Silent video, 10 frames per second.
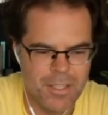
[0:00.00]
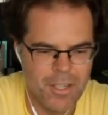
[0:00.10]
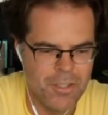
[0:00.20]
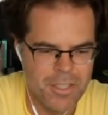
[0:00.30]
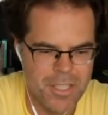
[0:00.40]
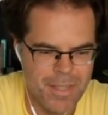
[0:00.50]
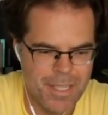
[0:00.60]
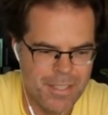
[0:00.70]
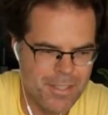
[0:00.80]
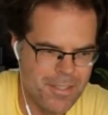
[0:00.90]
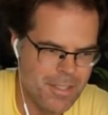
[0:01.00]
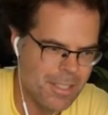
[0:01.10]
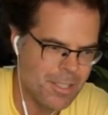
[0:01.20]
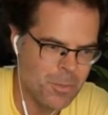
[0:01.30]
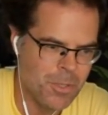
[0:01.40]
cultivators,
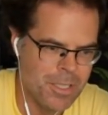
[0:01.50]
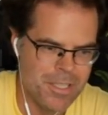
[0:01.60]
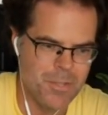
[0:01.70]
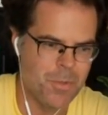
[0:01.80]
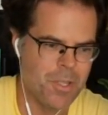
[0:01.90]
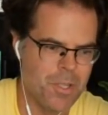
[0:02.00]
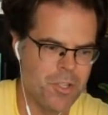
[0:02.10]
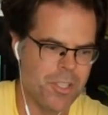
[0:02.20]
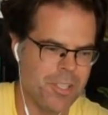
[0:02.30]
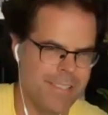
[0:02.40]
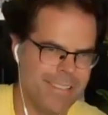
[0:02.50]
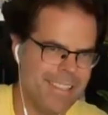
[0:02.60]
other ones which are